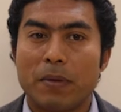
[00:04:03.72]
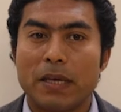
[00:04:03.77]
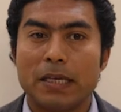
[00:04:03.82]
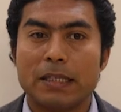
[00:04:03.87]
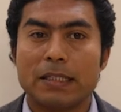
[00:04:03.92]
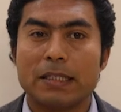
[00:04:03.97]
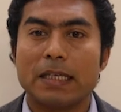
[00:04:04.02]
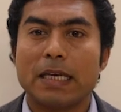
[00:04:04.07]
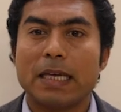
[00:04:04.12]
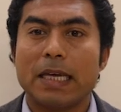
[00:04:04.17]

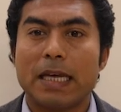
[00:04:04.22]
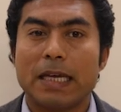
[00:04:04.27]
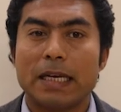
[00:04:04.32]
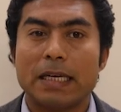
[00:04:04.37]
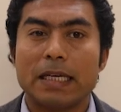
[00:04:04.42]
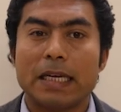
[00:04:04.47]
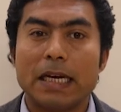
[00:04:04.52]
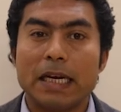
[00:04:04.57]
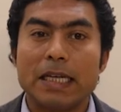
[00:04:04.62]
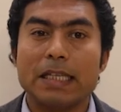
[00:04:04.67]
peaks
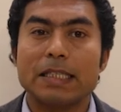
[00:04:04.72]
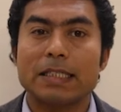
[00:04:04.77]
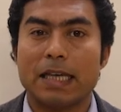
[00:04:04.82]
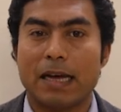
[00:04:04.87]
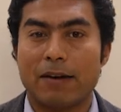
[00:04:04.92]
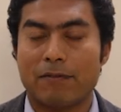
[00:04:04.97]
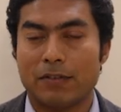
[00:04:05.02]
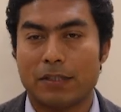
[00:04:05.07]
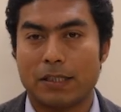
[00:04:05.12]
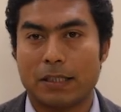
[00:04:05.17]
in clean
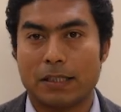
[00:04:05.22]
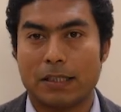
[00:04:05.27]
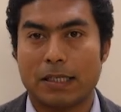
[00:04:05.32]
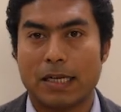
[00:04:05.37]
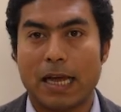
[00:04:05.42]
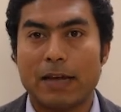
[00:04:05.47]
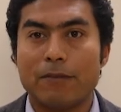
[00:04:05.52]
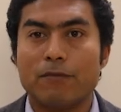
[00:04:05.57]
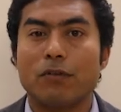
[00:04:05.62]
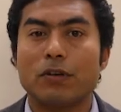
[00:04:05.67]
surfaces,
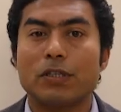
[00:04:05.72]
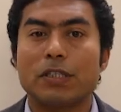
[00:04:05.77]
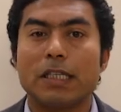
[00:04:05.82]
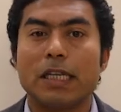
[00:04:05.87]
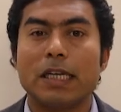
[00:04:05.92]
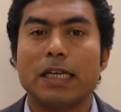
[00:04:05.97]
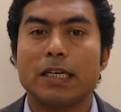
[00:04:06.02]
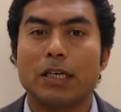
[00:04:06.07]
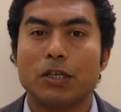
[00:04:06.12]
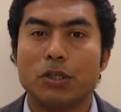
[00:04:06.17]
like for
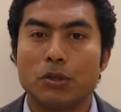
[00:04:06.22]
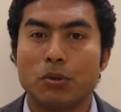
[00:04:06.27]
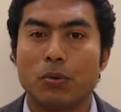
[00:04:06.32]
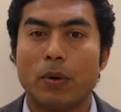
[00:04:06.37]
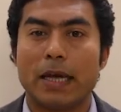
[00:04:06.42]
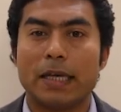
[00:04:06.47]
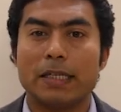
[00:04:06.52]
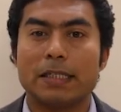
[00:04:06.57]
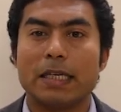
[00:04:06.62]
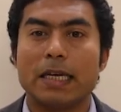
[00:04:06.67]
silicon
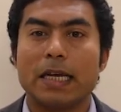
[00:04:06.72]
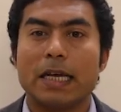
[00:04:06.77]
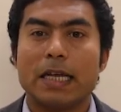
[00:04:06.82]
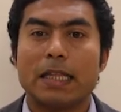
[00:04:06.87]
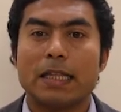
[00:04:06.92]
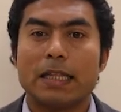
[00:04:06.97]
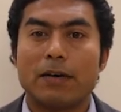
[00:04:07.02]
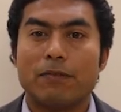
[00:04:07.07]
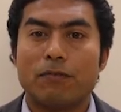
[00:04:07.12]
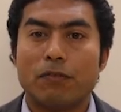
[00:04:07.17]
2s.
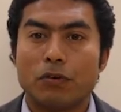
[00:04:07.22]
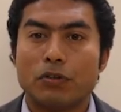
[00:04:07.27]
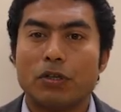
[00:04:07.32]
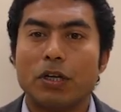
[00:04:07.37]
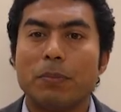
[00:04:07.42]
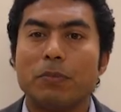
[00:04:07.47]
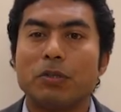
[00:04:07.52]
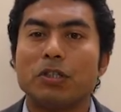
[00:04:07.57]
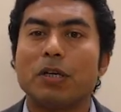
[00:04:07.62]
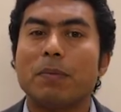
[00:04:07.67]
The
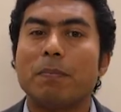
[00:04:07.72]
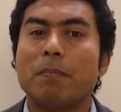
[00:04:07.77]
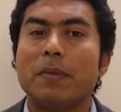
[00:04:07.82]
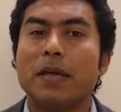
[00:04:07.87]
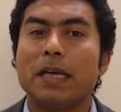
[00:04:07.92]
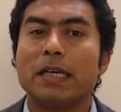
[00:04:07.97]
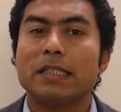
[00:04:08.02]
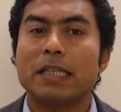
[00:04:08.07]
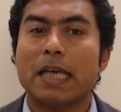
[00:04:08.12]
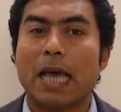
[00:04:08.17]
photoemission
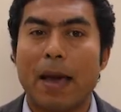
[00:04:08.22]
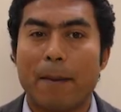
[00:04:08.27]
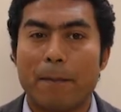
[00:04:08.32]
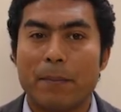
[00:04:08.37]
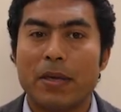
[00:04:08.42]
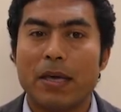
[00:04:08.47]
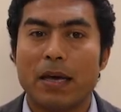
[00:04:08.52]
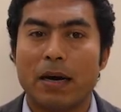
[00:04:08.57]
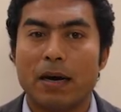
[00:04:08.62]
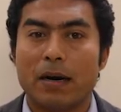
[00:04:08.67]
peaks
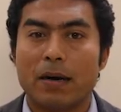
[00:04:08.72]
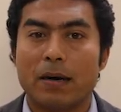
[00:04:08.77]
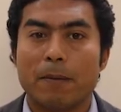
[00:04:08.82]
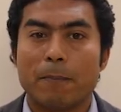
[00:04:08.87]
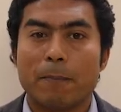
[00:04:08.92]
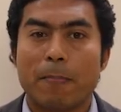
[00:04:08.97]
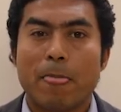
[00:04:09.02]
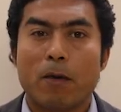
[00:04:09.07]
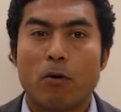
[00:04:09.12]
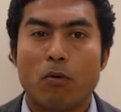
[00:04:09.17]
appear
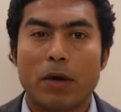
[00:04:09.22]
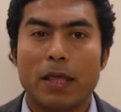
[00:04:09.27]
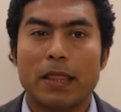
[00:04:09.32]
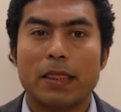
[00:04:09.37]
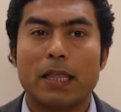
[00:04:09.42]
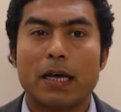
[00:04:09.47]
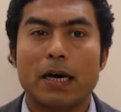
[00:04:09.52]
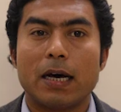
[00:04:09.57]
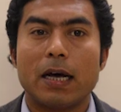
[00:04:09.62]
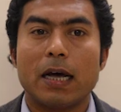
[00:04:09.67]

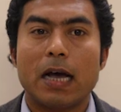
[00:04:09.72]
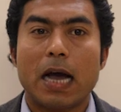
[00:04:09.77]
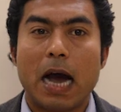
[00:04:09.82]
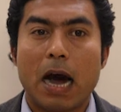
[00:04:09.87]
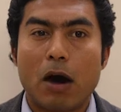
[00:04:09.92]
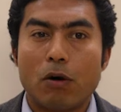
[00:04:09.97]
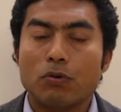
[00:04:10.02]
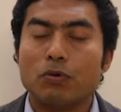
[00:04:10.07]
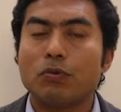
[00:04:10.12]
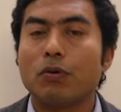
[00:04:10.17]
when the
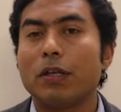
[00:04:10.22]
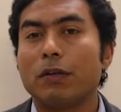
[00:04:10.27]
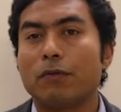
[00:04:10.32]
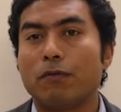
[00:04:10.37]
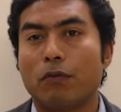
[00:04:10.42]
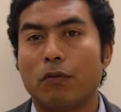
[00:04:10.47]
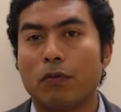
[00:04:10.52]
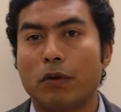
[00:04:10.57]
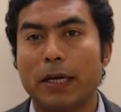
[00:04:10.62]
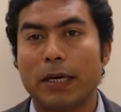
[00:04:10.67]
outgoing
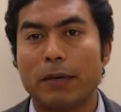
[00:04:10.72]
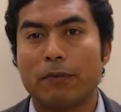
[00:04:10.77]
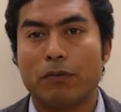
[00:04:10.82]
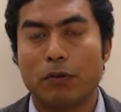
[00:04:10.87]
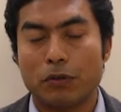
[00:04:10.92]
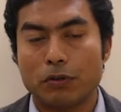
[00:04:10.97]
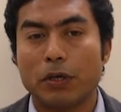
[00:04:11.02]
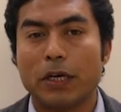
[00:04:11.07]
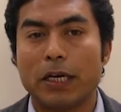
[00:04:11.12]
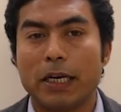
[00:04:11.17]

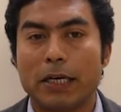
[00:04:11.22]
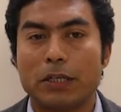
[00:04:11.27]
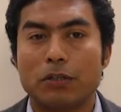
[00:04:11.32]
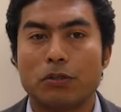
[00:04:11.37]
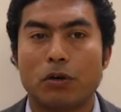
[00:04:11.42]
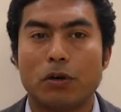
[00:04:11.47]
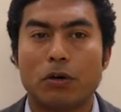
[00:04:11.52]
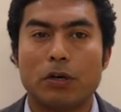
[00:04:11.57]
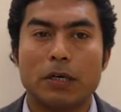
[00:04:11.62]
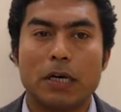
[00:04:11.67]

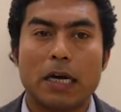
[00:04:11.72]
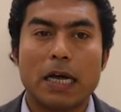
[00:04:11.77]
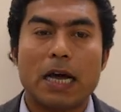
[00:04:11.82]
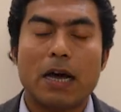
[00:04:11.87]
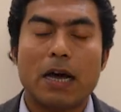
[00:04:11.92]
photoelectron